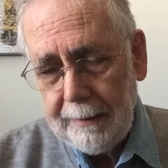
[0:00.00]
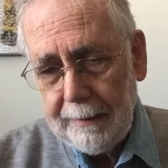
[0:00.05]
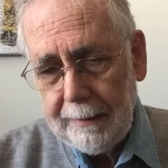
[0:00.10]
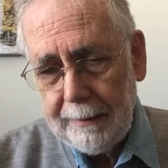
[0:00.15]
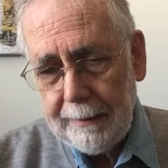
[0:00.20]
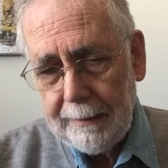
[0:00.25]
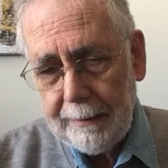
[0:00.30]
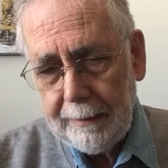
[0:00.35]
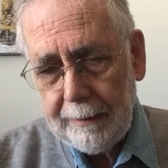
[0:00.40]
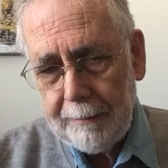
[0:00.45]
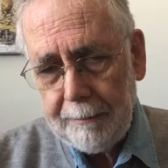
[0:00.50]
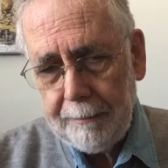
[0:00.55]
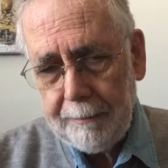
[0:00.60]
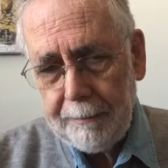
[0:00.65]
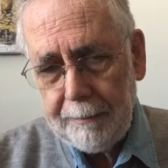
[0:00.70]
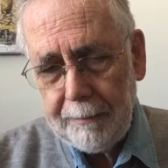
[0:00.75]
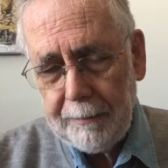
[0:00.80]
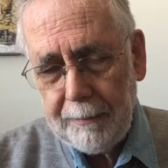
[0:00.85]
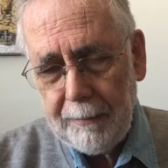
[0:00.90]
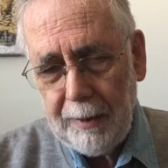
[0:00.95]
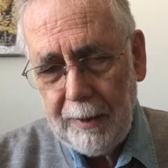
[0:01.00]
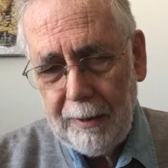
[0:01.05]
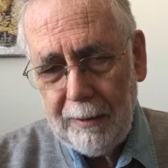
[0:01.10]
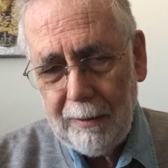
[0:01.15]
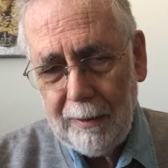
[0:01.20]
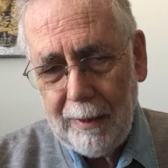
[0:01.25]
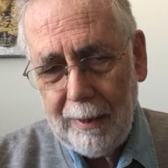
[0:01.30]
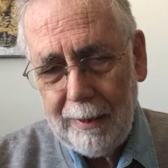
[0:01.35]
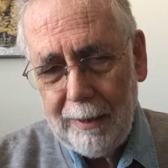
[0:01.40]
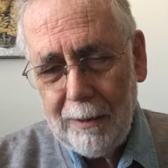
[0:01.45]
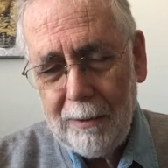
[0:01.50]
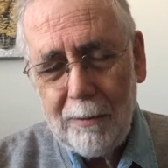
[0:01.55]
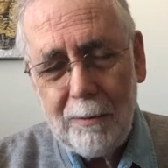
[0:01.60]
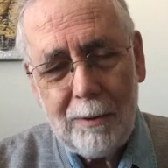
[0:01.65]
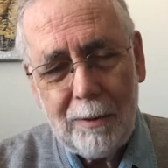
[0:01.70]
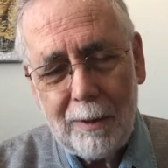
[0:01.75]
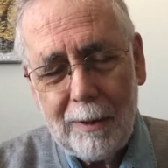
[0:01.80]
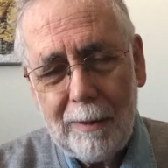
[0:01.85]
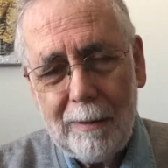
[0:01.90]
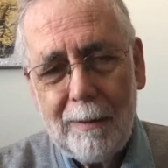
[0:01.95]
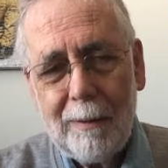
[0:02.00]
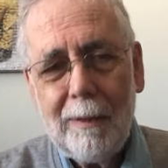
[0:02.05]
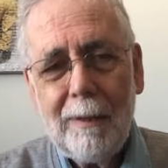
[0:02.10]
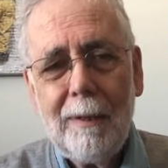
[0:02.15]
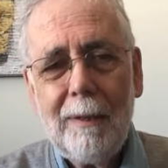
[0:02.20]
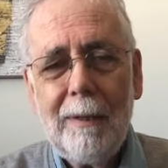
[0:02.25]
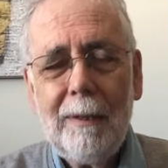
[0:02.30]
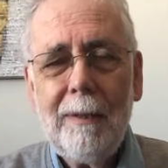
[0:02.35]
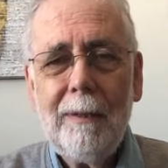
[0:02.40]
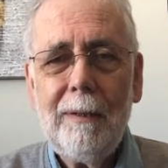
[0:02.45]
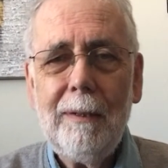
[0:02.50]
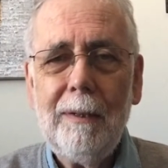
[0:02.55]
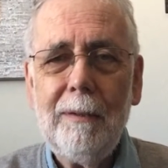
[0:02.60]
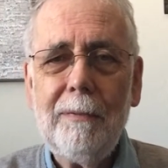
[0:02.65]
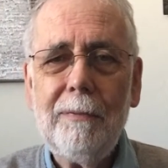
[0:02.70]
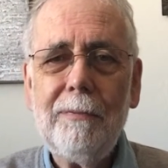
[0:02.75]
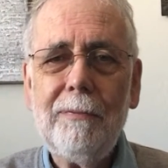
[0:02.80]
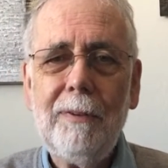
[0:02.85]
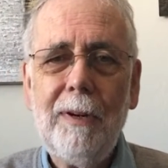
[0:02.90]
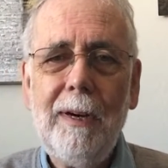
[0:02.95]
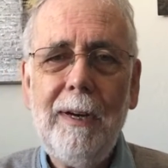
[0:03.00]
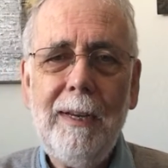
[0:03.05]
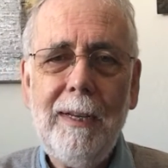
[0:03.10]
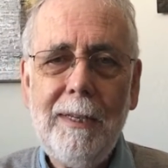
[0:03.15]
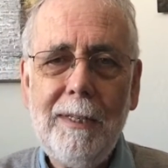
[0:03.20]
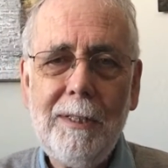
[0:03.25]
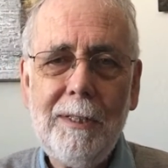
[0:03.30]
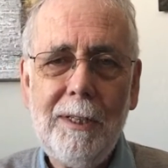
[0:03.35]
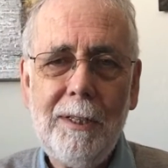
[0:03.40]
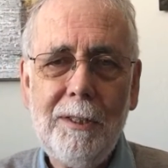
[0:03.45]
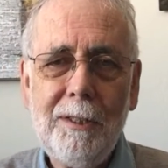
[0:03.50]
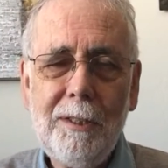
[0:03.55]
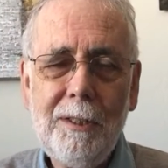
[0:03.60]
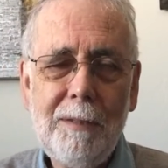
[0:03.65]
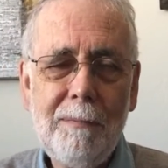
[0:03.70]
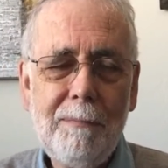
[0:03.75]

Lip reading: I know the phrase is